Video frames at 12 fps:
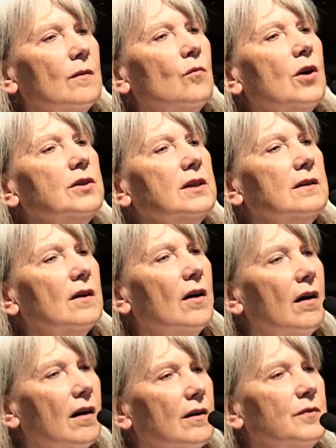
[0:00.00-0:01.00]
What it
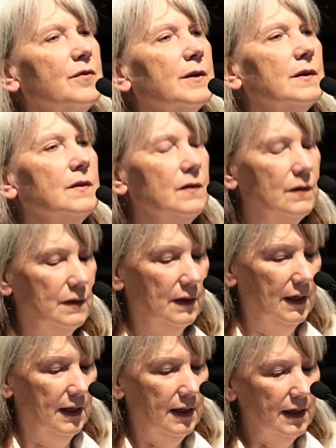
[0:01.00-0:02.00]
offers
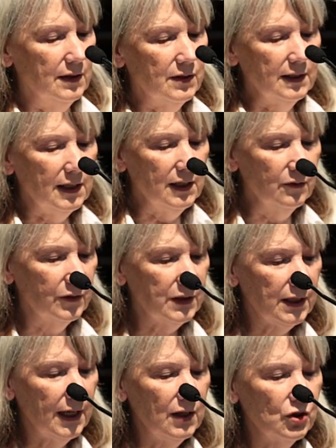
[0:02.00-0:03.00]
is an
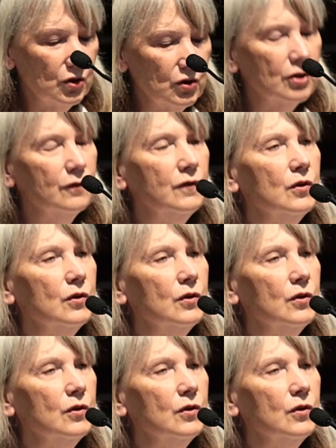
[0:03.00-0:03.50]
invitation to